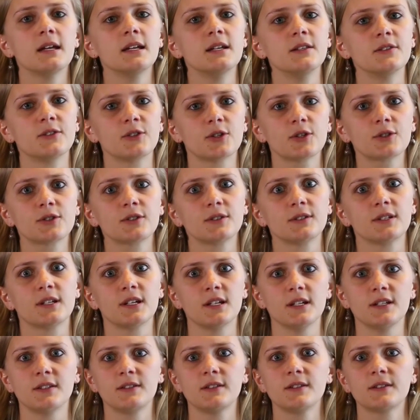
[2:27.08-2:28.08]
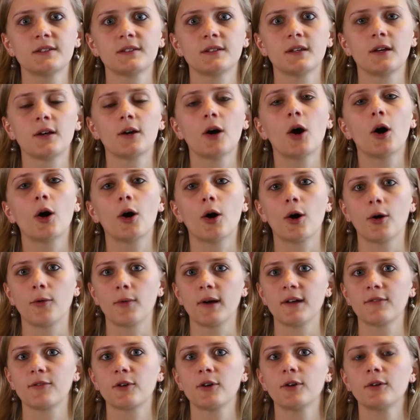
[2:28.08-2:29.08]
In certain cases,
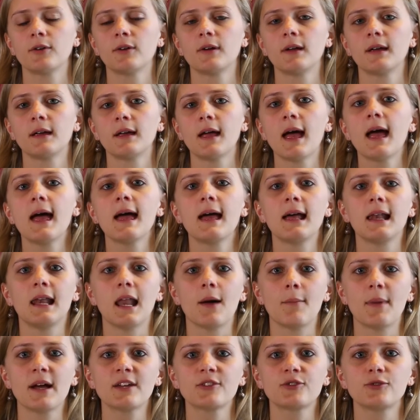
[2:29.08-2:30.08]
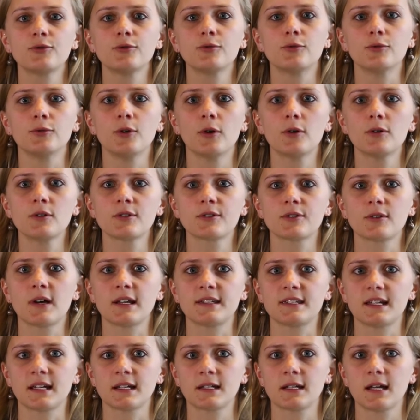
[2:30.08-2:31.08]
however, Lamashtu could also
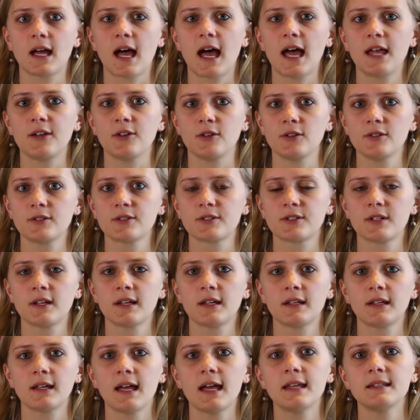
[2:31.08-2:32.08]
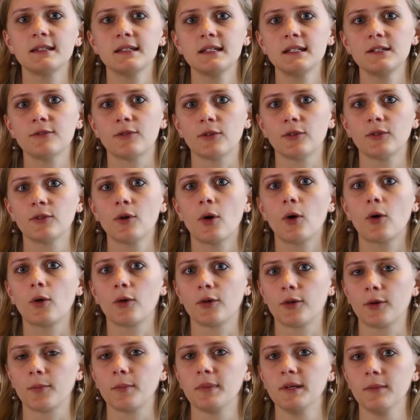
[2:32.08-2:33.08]
attack adults and even
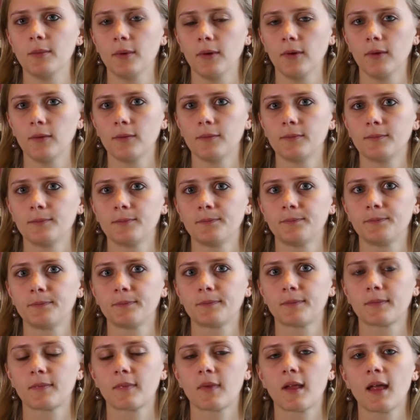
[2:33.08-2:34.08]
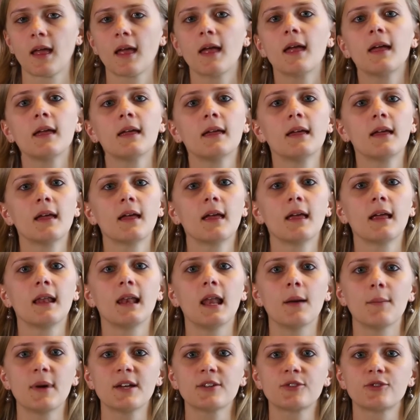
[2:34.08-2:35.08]
older people.
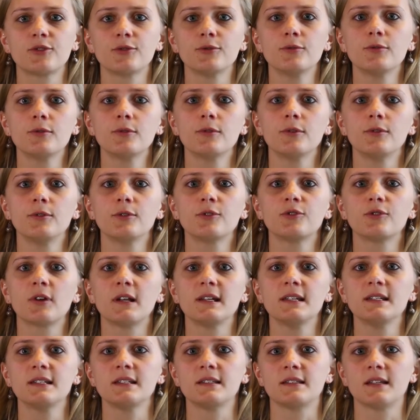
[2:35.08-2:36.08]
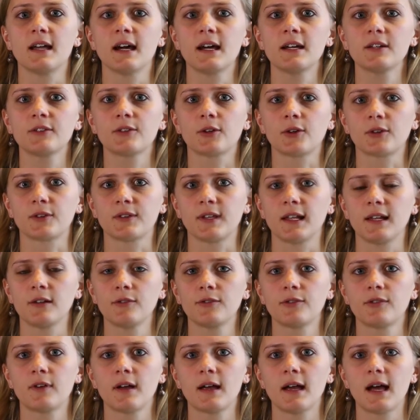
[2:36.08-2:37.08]
Lamashtu usually disguised
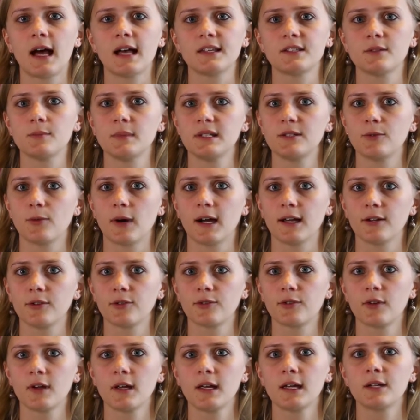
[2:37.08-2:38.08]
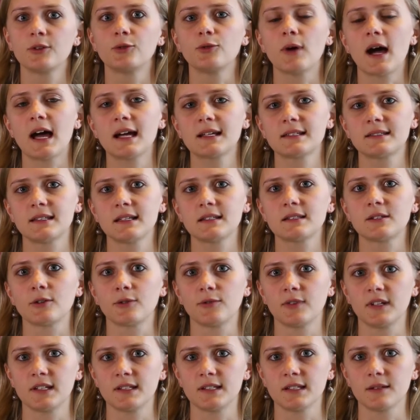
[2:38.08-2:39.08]
herself as a midwife to access her
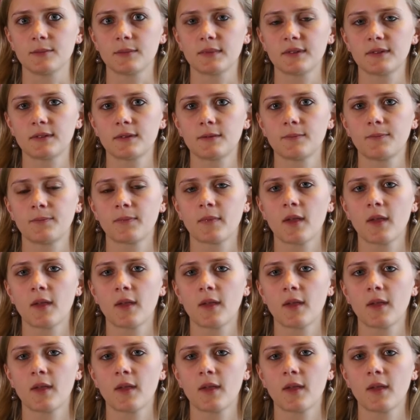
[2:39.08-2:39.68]
victims,